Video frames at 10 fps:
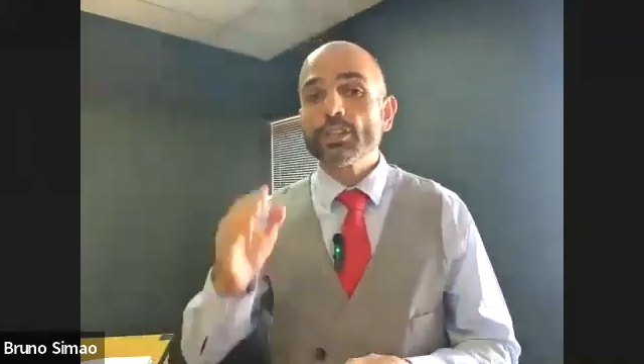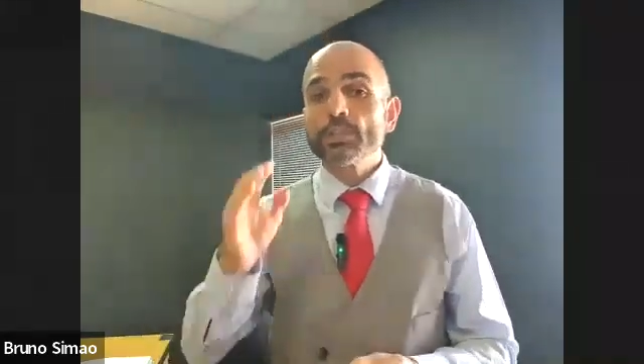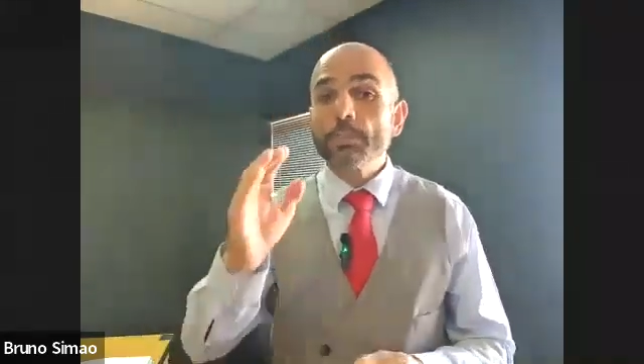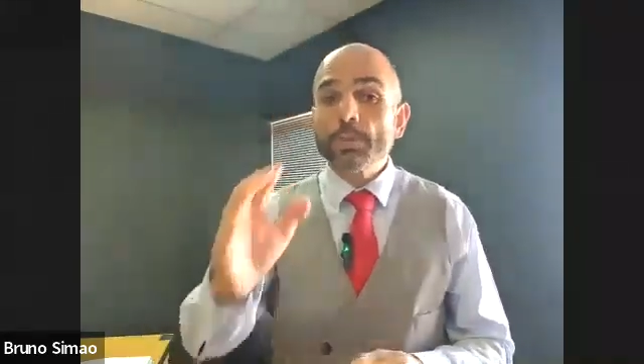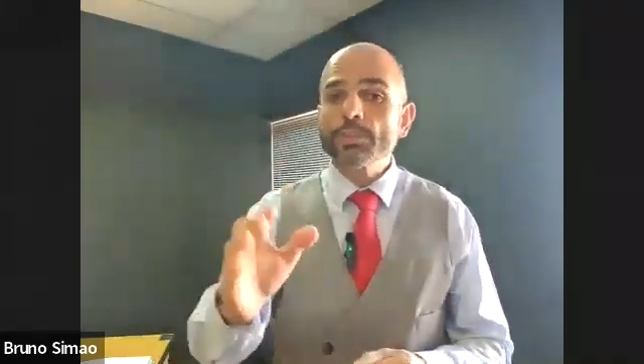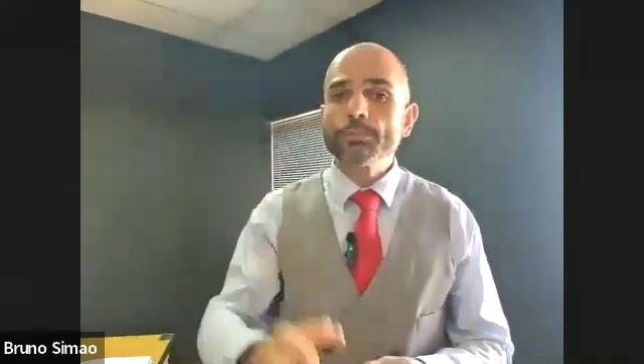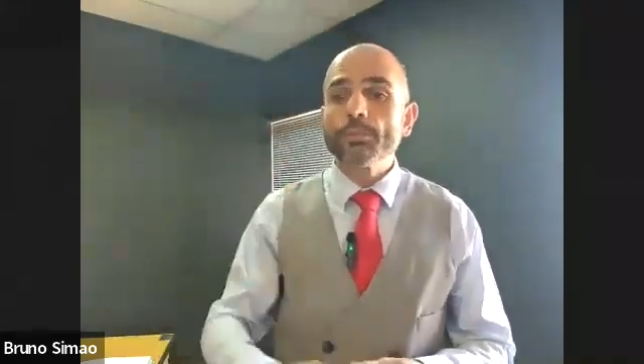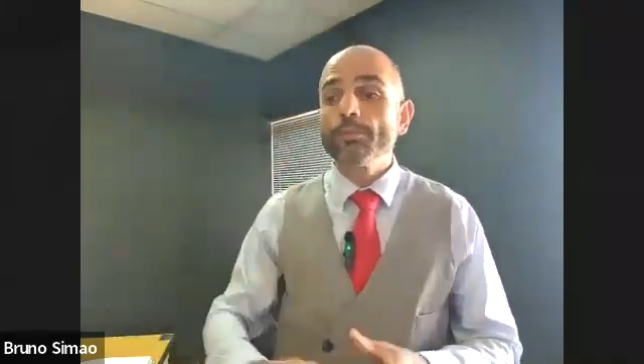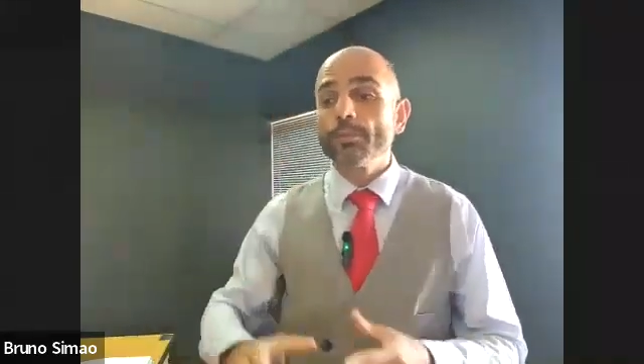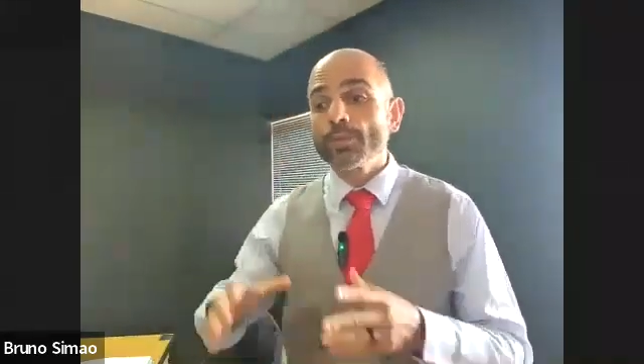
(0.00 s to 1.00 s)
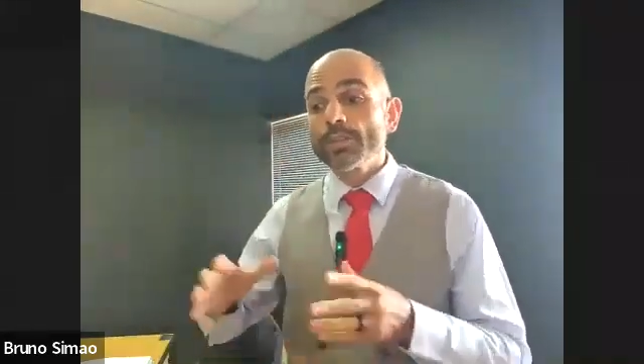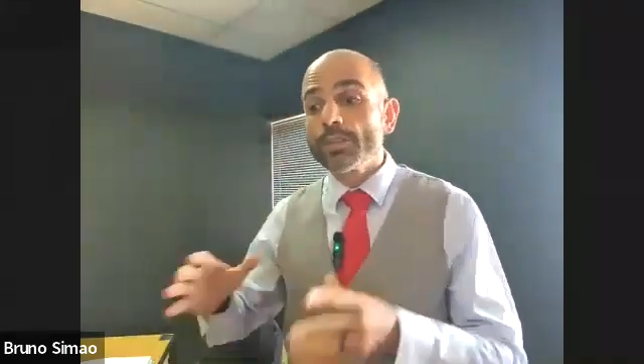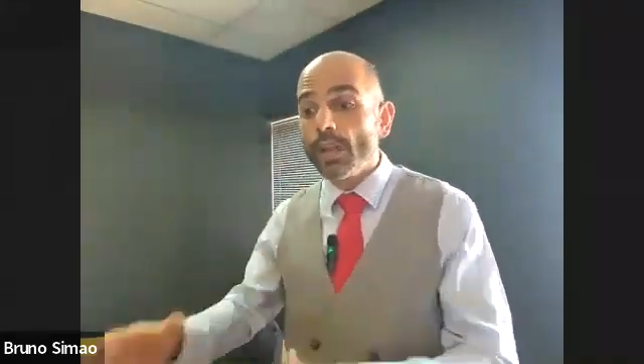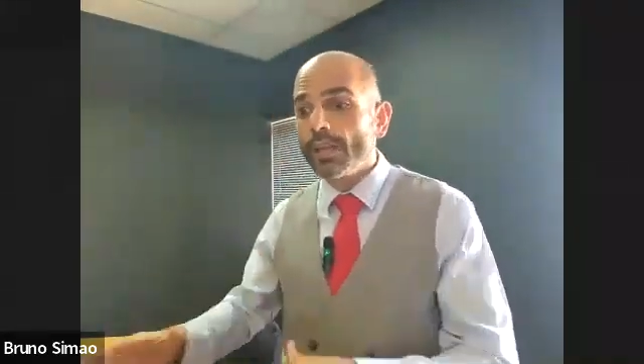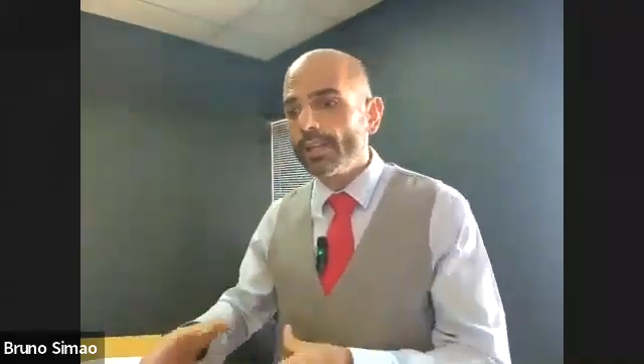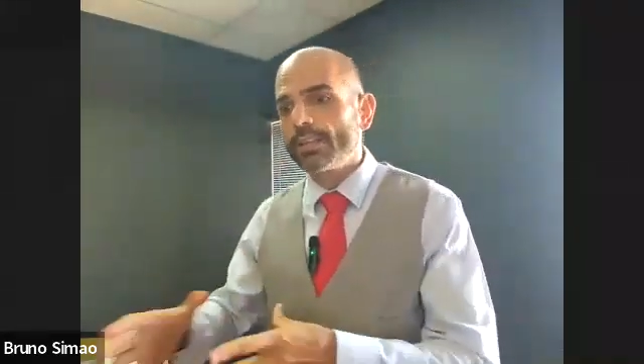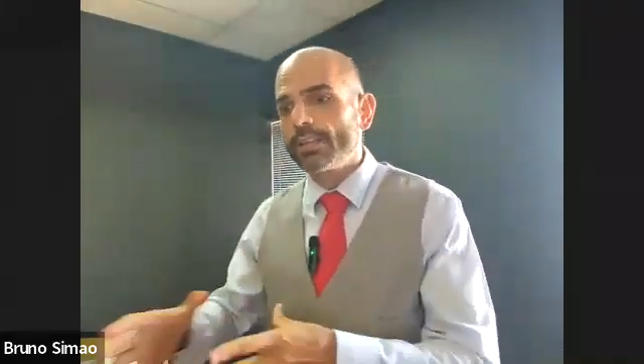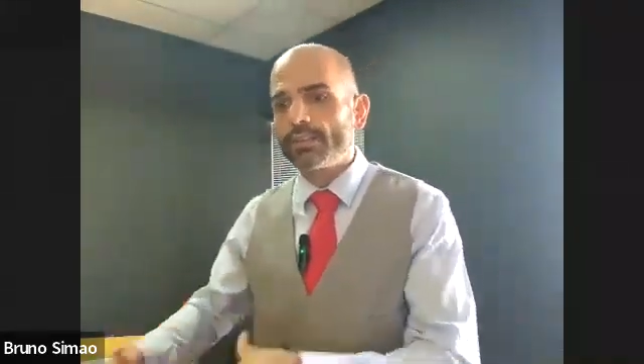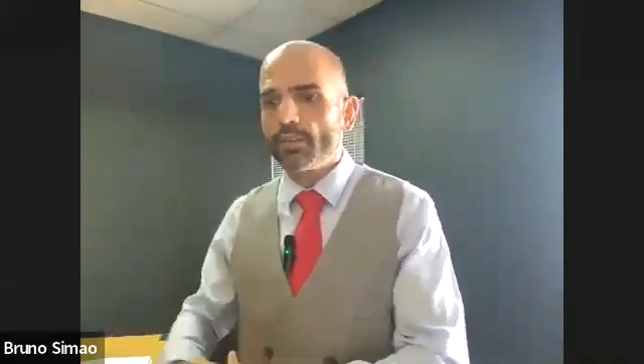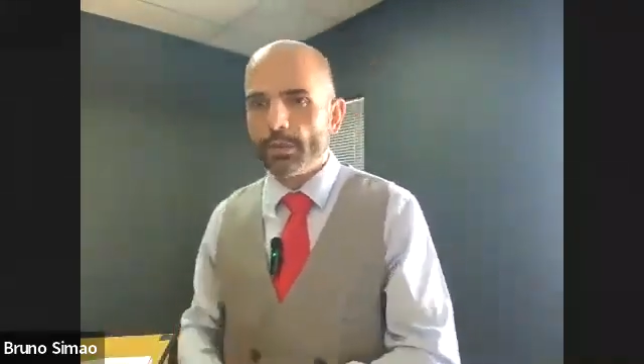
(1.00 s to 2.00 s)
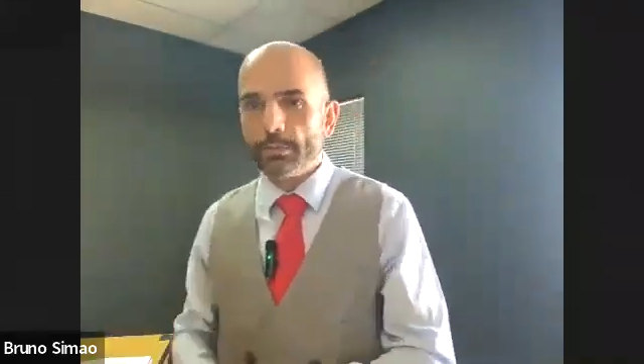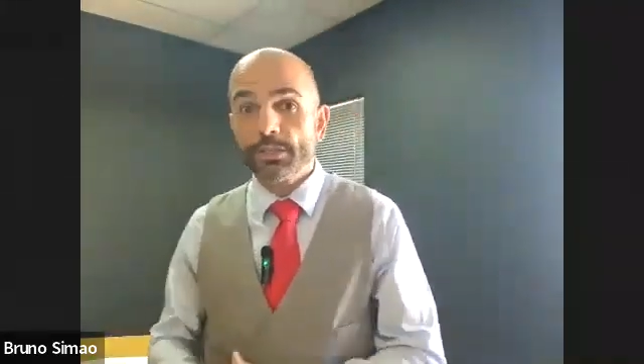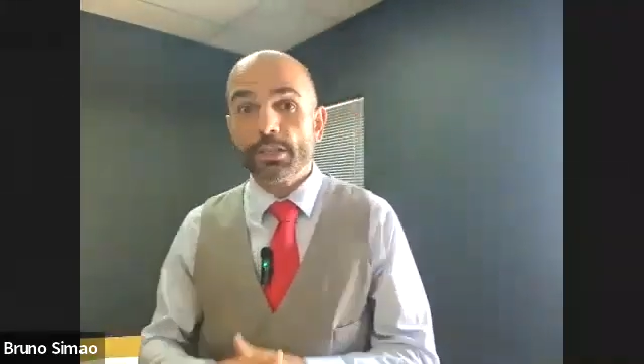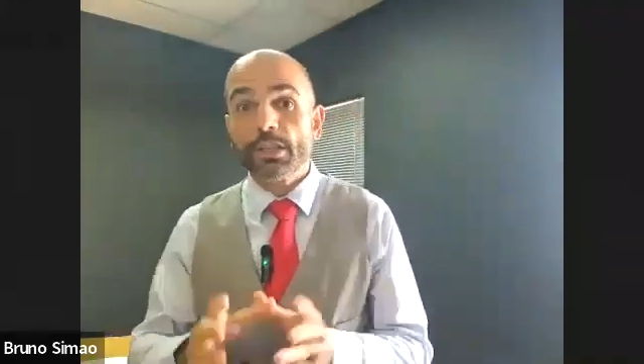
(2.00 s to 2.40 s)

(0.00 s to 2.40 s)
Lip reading: responsible for signing this agreement.